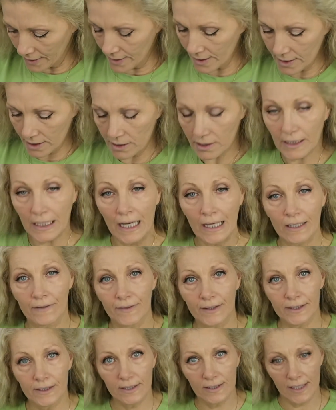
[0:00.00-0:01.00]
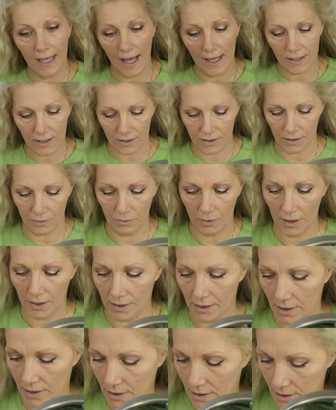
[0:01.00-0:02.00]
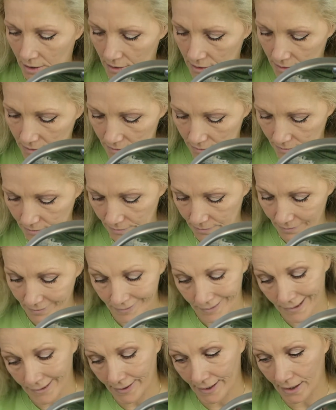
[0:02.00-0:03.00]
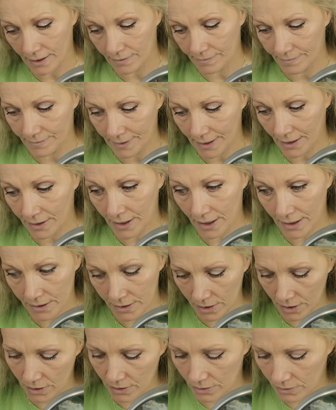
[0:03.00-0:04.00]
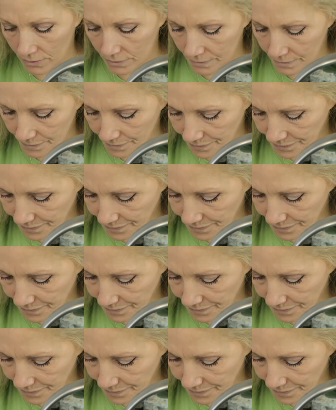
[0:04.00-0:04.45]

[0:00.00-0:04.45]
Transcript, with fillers: this is kind of a disaster one, huh? Oh well, now you guys know.